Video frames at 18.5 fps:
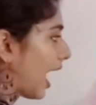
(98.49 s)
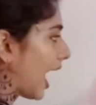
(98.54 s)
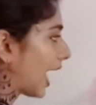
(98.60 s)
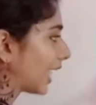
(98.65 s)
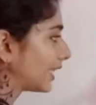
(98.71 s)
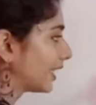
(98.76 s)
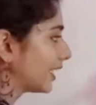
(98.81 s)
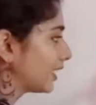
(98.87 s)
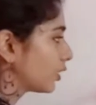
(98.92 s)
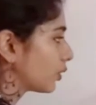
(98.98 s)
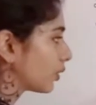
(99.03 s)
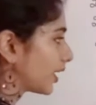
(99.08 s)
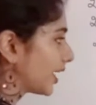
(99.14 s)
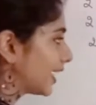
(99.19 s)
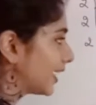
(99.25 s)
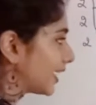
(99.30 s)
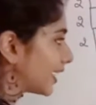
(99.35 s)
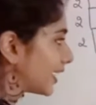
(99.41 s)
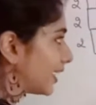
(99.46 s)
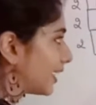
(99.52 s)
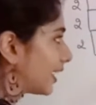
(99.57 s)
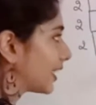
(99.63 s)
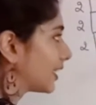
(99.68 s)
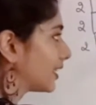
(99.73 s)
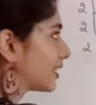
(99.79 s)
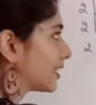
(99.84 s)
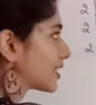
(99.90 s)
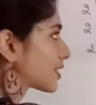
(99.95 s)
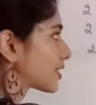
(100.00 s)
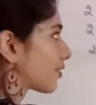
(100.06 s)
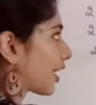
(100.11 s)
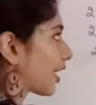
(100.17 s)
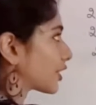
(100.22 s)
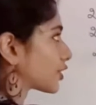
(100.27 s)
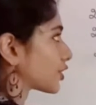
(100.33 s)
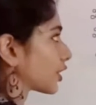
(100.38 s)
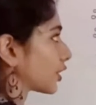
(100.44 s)
And then you read it in this
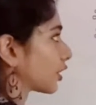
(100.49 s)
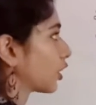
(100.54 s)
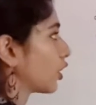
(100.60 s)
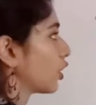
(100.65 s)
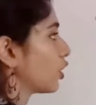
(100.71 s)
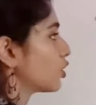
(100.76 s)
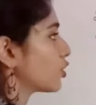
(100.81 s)
fashion.